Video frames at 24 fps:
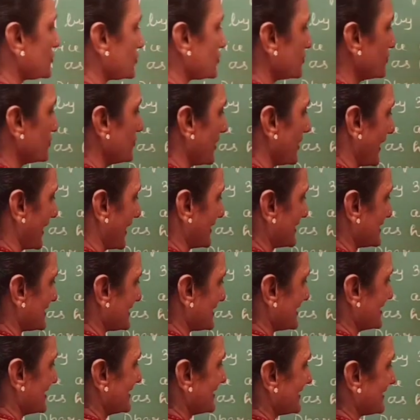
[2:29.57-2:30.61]

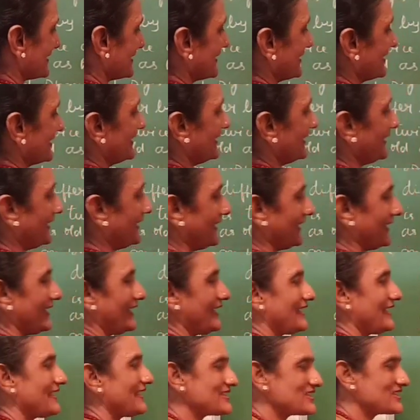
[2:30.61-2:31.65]
2x.
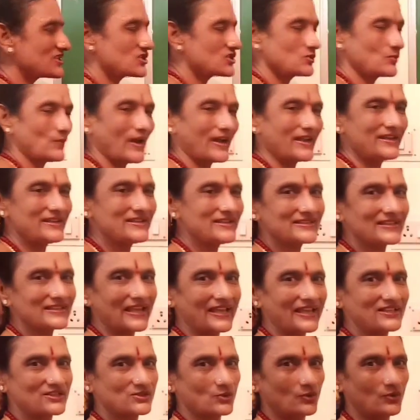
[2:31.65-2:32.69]
He is twice
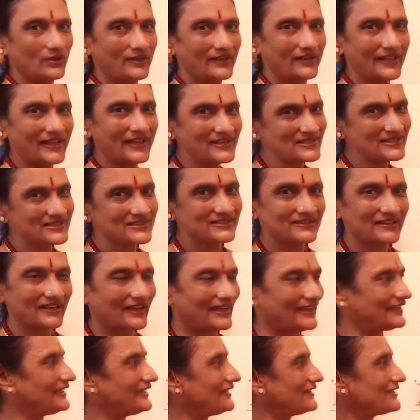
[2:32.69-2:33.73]
as old as
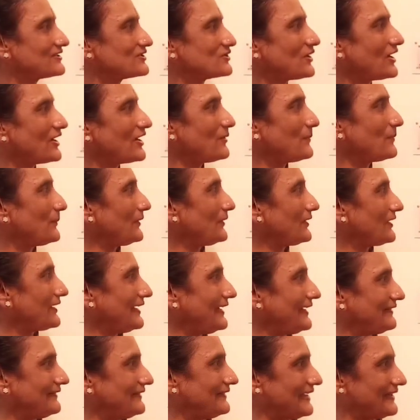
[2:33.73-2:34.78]
Ani. So I have put
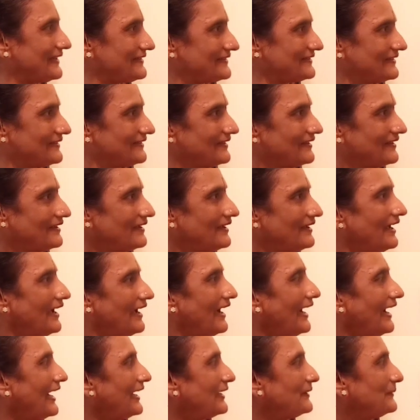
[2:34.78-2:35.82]
like that.
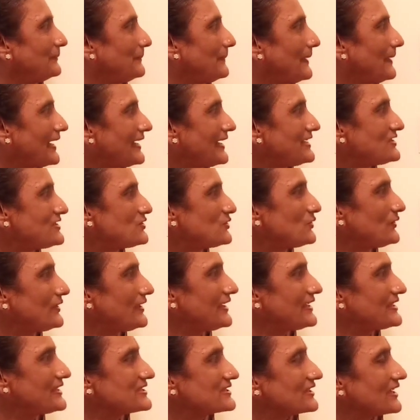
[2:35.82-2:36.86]
And
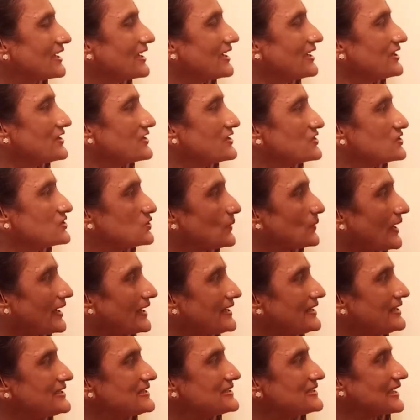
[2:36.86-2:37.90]
Baiju is
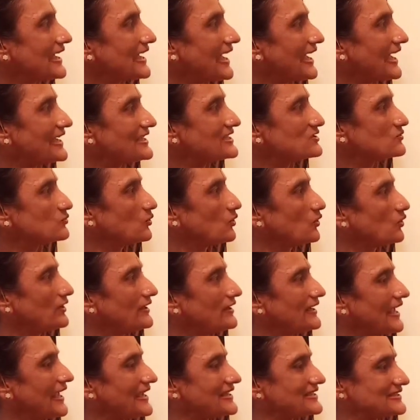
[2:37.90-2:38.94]
twice as old
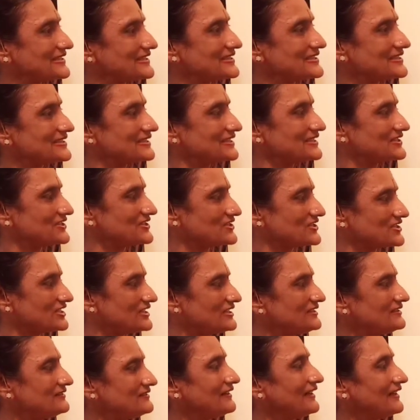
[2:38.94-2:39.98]
as his
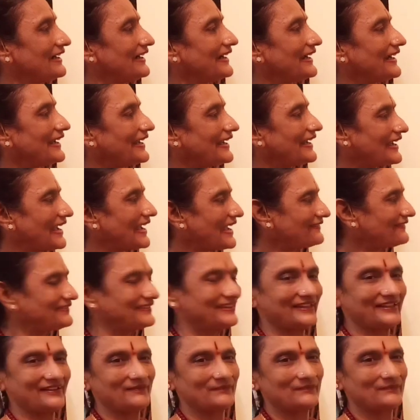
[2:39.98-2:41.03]
sister
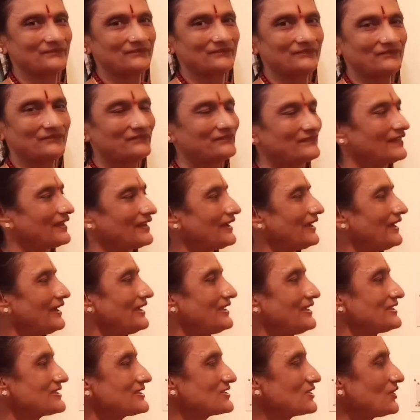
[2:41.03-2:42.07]
Kathy.
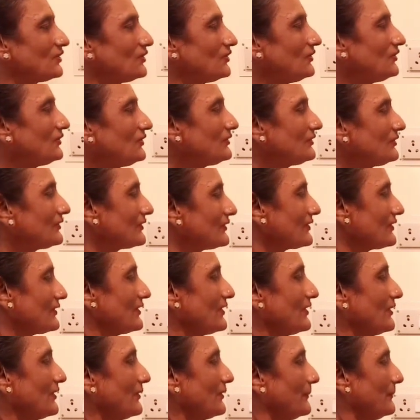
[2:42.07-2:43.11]
So
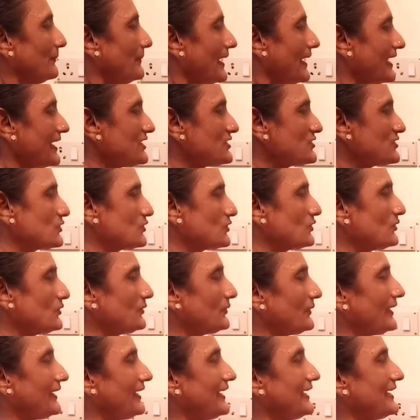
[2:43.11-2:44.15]
Baiju
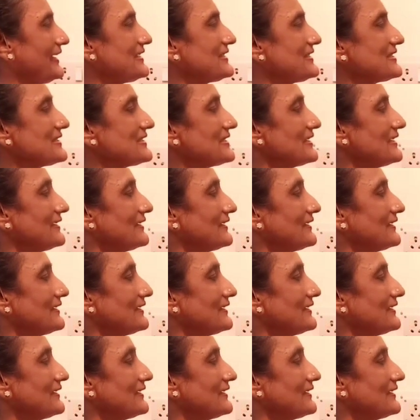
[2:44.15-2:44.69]
is